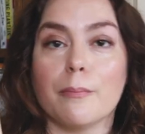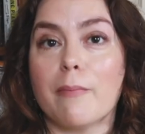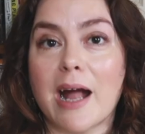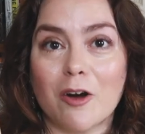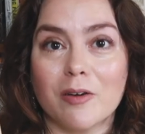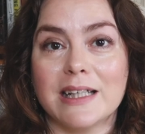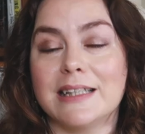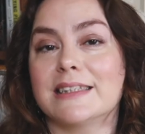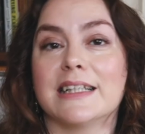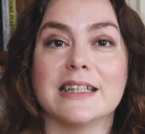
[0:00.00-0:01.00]

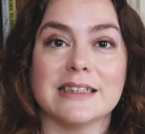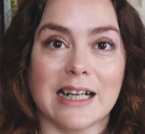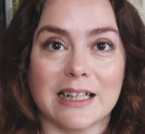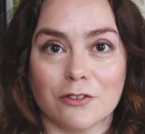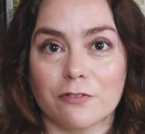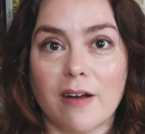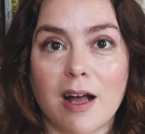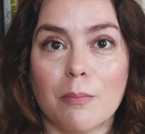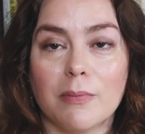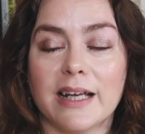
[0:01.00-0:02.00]
married, has had a
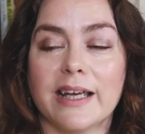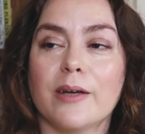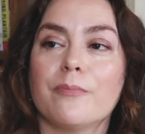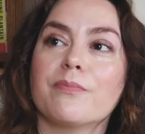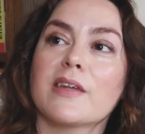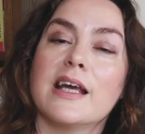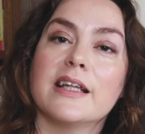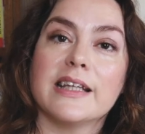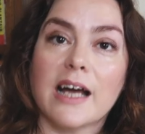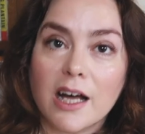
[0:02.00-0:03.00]
family.
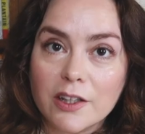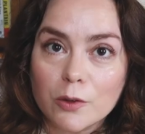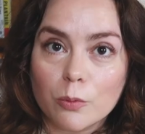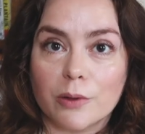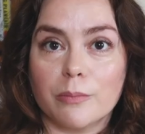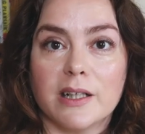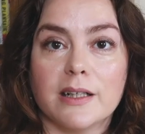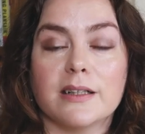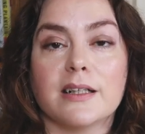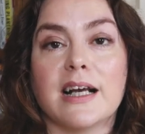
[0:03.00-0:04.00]
The other
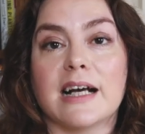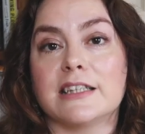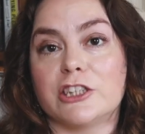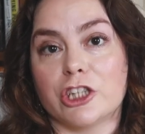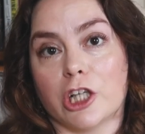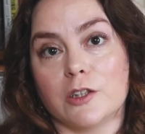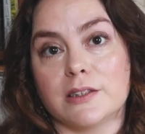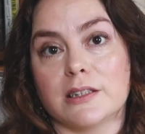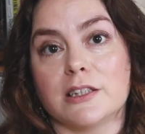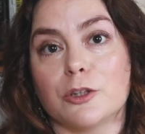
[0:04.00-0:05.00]
woman has
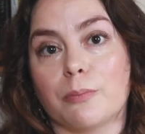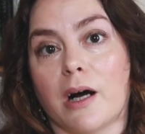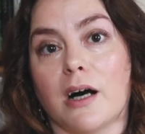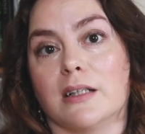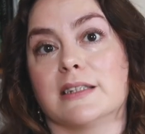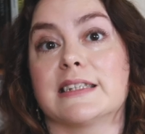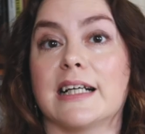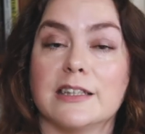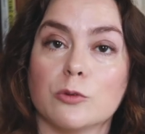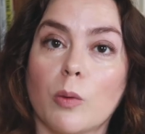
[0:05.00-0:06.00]
chosen to pass
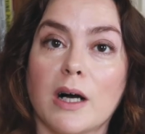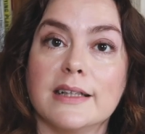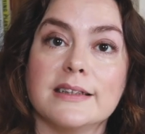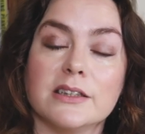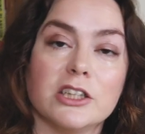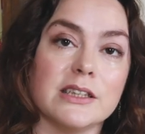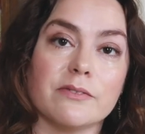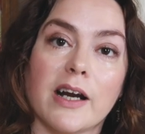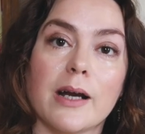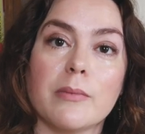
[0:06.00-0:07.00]
as white, and she's
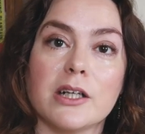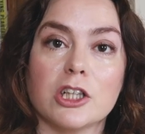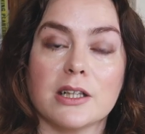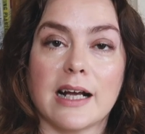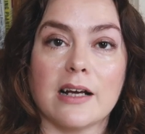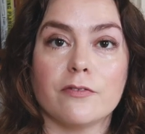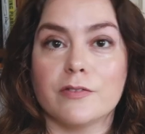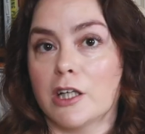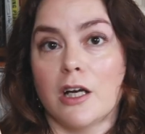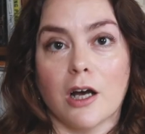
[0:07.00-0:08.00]
very much
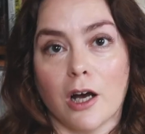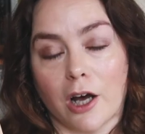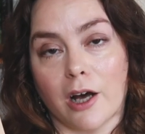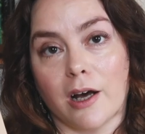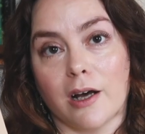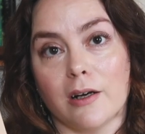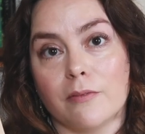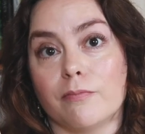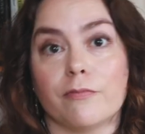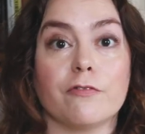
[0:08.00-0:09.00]
left
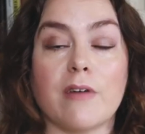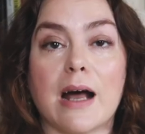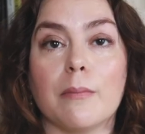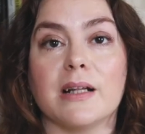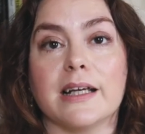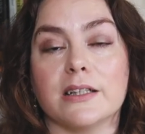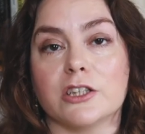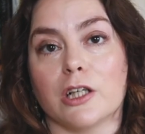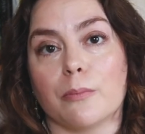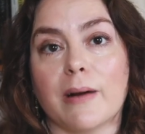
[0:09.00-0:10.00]
her family
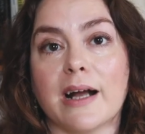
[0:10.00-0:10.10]
and her